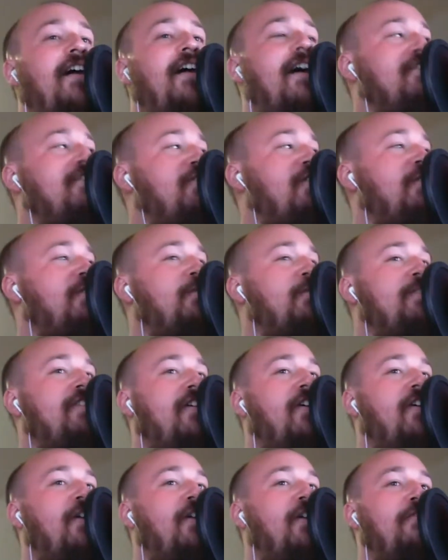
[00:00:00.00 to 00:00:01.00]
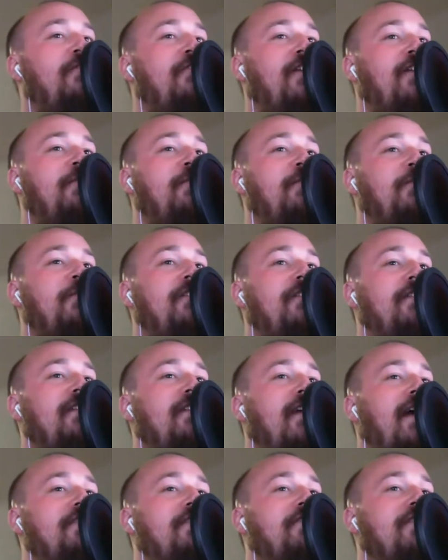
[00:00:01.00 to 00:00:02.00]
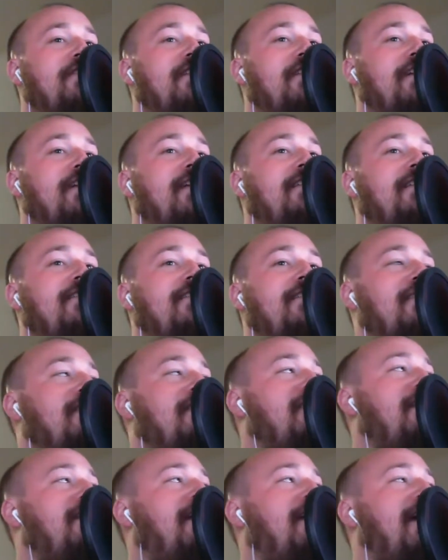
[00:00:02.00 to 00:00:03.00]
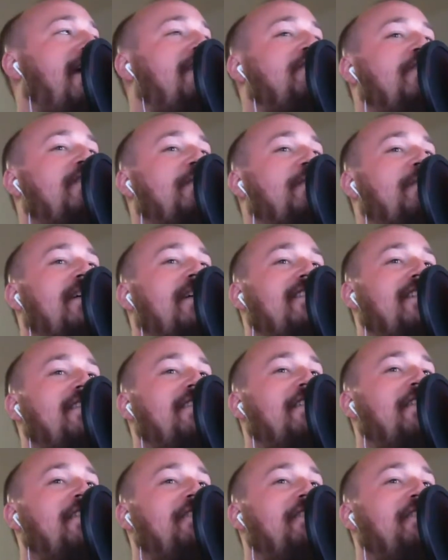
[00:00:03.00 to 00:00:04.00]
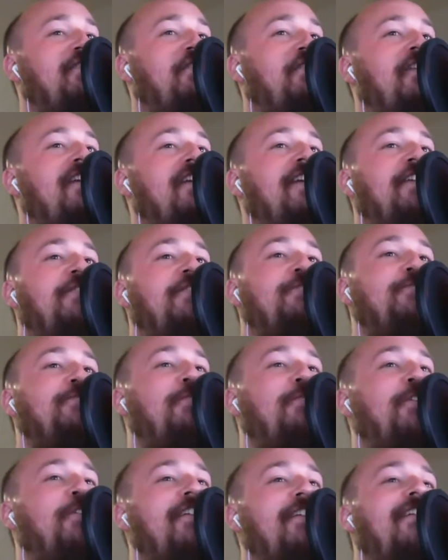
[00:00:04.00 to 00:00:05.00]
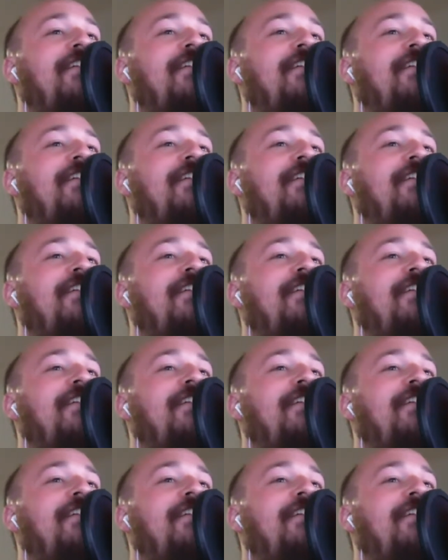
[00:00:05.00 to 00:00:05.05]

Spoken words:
started with the Harbor Freight one actually because I saw Sterling use one.